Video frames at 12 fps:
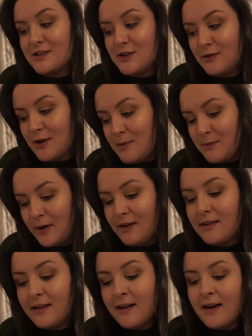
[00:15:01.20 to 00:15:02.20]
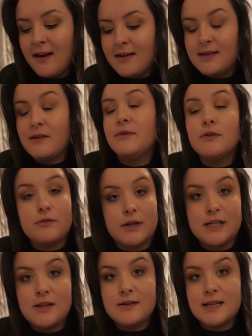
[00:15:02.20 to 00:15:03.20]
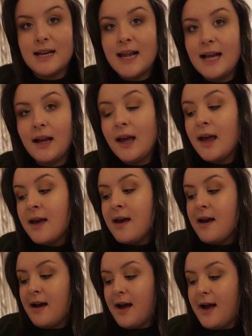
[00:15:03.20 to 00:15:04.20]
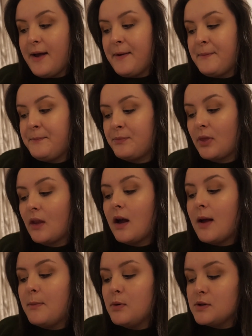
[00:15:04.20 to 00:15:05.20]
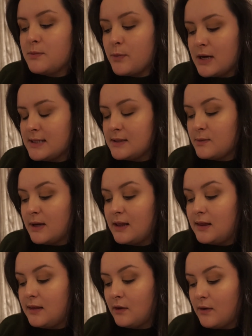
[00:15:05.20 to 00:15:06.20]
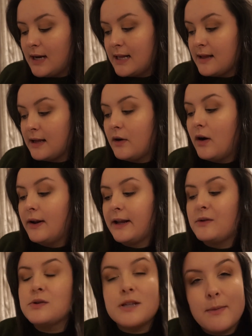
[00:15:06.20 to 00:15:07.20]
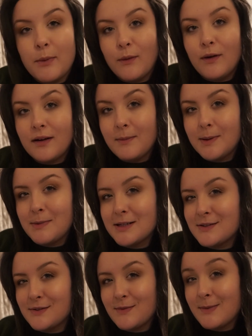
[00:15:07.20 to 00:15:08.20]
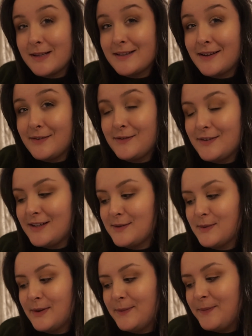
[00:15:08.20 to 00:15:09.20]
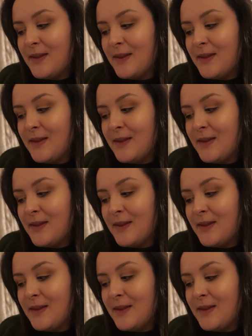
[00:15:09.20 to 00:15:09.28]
new notebook, then feel free to use that link. I bought some presents with the credit that I got, and I also bought a couple of presents for myself as well.